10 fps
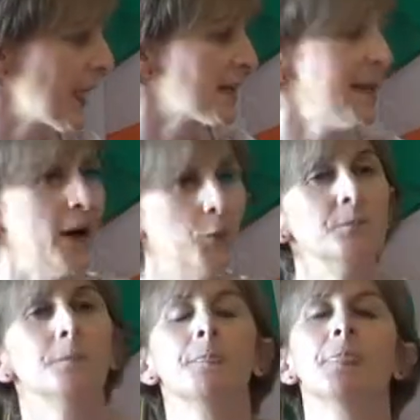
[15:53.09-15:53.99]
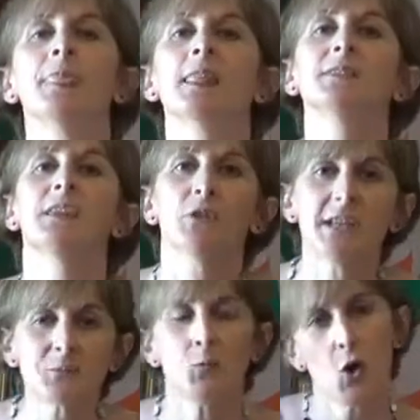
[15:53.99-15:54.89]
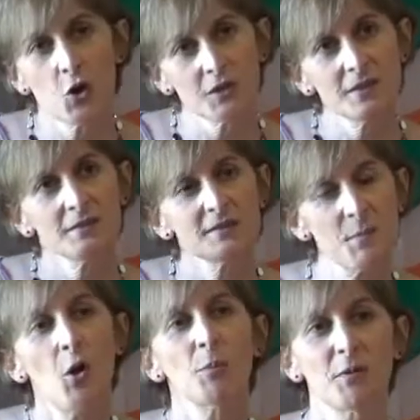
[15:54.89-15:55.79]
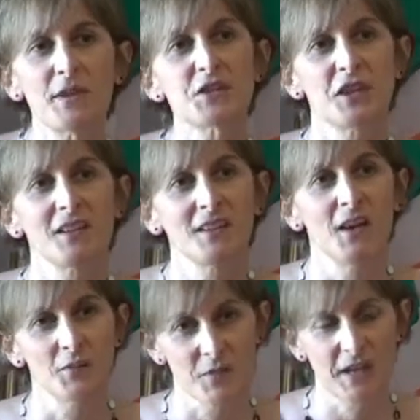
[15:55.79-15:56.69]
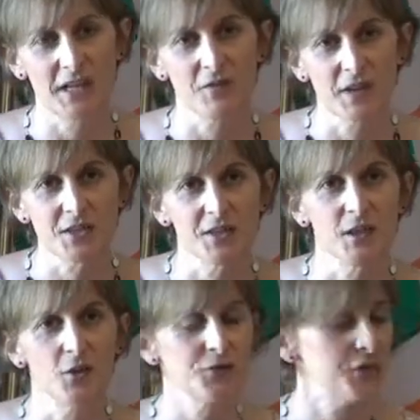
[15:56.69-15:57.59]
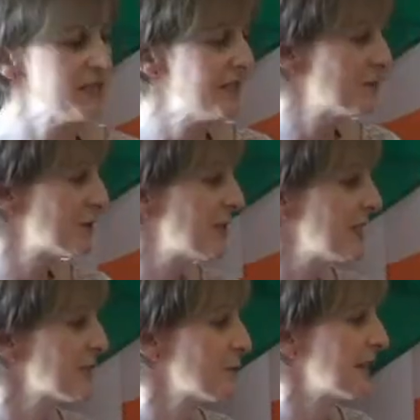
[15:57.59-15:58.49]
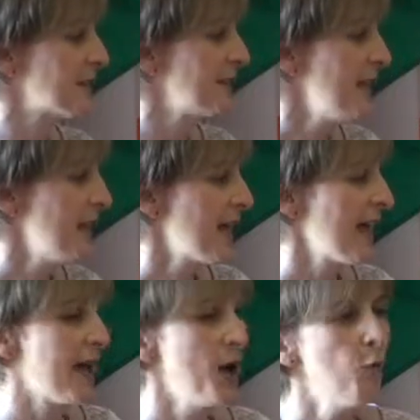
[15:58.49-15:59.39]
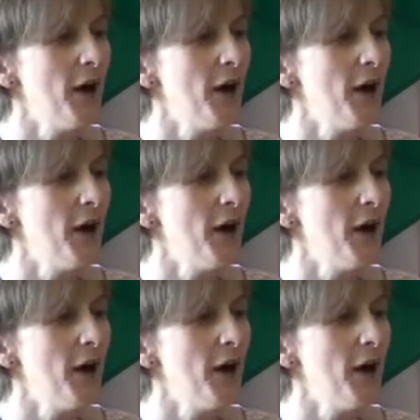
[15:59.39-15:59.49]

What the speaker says: Now, there is one small provision of the Vienna Convention on the Law of Treaties which deals with what